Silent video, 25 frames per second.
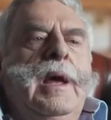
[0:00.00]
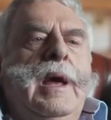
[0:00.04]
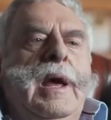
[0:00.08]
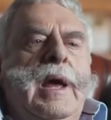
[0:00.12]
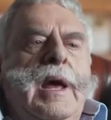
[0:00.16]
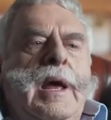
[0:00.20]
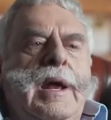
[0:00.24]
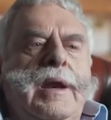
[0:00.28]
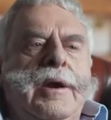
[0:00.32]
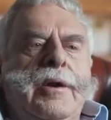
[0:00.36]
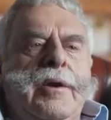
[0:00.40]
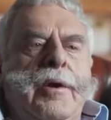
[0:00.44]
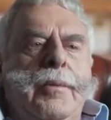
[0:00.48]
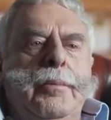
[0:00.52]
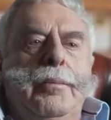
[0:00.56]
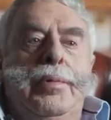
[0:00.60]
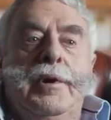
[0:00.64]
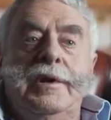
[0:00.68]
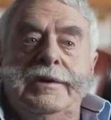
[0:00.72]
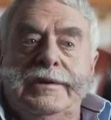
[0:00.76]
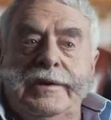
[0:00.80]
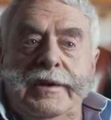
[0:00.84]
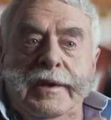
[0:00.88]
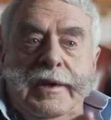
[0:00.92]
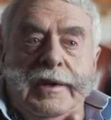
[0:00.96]
and I'm
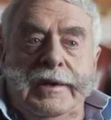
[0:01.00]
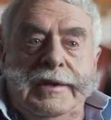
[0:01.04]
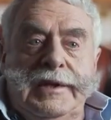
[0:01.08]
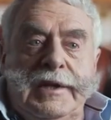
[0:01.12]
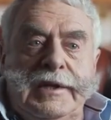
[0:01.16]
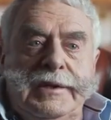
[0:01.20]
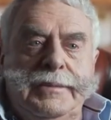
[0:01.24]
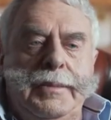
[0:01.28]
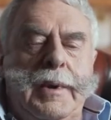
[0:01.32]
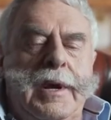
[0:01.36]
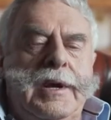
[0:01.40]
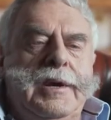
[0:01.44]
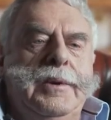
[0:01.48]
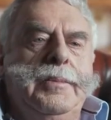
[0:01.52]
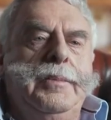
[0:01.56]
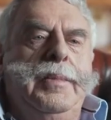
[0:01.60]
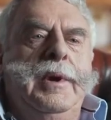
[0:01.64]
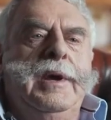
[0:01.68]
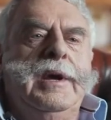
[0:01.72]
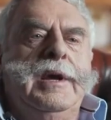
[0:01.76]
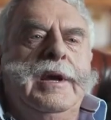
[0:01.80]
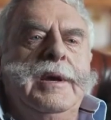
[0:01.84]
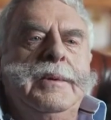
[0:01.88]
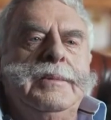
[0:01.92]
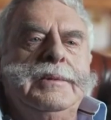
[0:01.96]
president of the Tasmanian
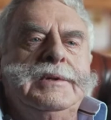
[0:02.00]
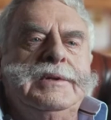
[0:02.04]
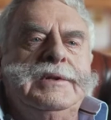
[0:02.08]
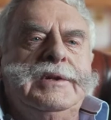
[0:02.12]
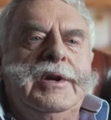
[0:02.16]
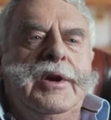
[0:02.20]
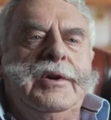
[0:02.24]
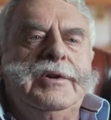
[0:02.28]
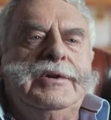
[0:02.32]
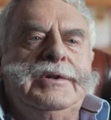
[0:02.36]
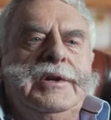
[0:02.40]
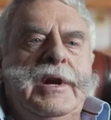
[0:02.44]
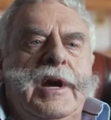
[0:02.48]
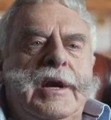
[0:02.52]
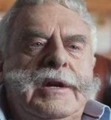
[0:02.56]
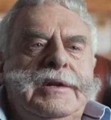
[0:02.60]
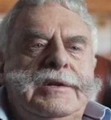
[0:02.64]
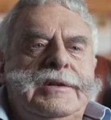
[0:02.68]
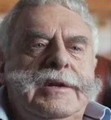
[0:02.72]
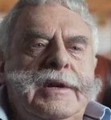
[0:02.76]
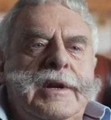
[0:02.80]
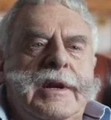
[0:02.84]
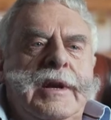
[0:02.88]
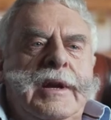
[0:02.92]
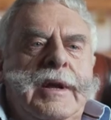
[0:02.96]
Beekeepers
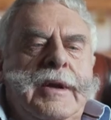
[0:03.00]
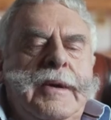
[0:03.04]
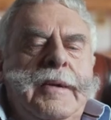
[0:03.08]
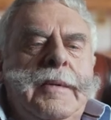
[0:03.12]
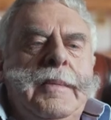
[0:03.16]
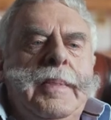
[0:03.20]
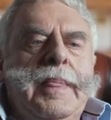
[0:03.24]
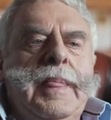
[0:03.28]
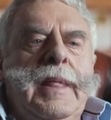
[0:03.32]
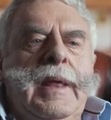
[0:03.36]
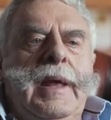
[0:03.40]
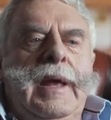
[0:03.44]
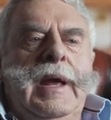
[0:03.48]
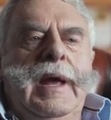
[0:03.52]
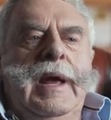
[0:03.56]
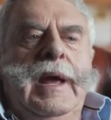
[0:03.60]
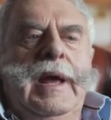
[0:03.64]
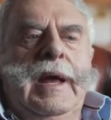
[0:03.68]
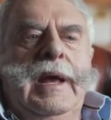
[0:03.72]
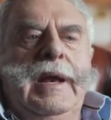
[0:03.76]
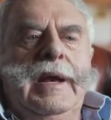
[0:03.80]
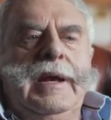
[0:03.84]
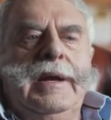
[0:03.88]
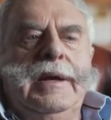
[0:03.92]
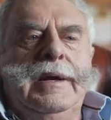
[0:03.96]
Association,
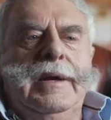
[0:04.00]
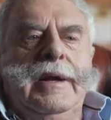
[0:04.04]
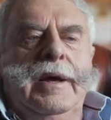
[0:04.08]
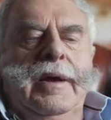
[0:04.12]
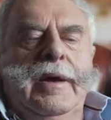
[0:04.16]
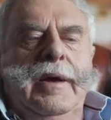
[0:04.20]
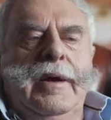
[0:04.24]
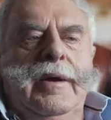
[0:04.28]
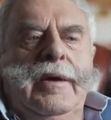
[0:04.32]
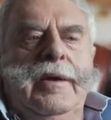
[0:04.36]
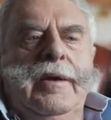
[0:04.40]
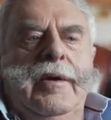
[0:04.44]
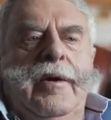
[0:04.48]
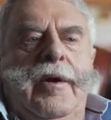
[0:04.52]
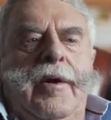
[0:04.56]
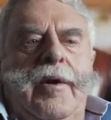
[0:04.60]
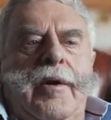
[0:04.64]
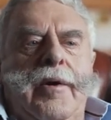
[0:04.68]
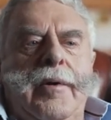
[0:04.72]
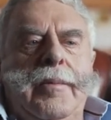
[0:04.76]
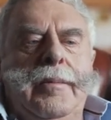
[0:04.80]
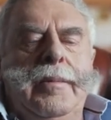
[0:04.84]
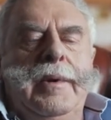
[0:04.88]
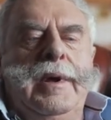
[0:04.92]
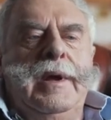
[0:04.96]
and
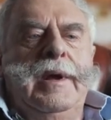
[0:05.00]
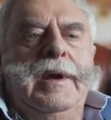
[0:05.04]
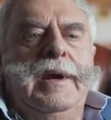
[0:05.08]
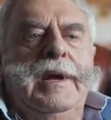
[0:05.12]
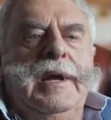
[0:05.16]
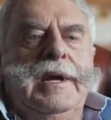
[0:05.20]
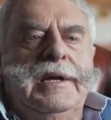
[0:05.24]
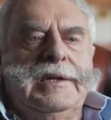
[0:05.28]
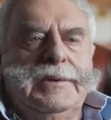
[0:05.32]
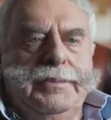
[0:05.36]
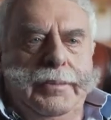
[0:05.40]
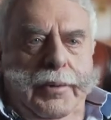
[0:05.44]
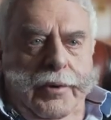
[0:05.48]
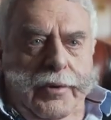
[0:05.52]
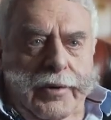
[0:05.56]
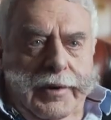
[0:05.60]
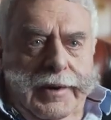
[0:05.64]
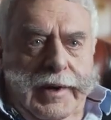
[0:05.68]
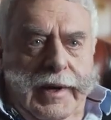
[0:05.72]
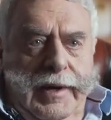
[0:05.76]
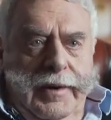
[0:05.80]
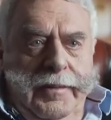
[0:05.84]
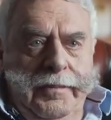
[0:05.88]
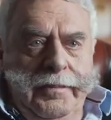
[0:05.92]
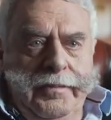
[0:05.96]
I'm an
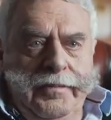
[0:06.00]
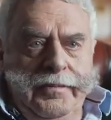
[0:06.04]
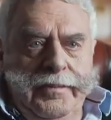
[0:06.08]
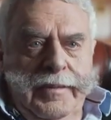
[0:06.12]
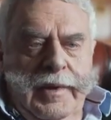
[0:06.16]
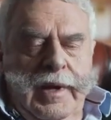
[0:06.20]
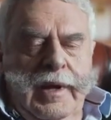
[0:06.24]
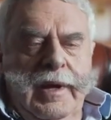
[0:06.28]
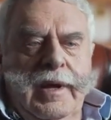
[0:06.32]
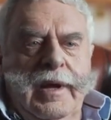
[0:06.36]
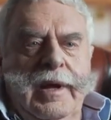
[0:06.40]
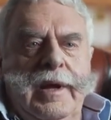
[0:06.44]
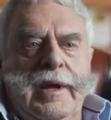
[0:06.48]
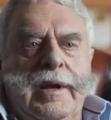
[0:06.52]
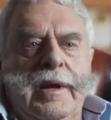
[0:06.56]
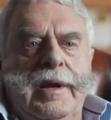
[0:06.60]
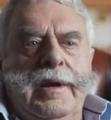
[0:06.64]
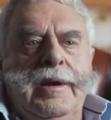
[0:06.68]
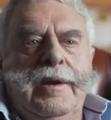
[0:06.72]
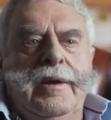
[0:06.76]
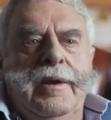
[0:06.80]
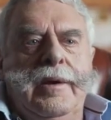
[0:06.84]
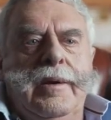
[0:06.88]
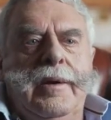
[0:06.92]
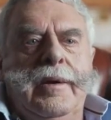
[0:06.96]
exporter,
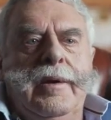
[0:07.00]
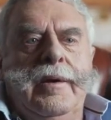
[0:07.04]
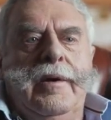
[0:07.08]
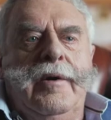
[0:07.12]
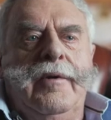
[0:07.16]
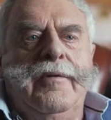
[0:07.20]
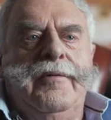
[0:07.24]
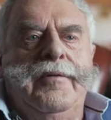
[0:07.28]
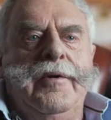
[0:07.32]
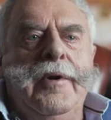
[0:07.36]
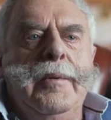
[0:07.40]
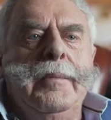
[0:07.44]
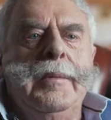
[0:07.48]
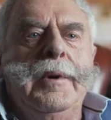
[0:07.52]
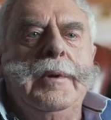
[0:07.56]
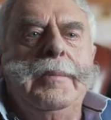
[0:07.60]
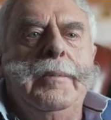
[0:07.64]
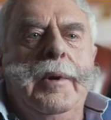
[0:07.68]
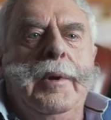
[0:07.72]
and I firmly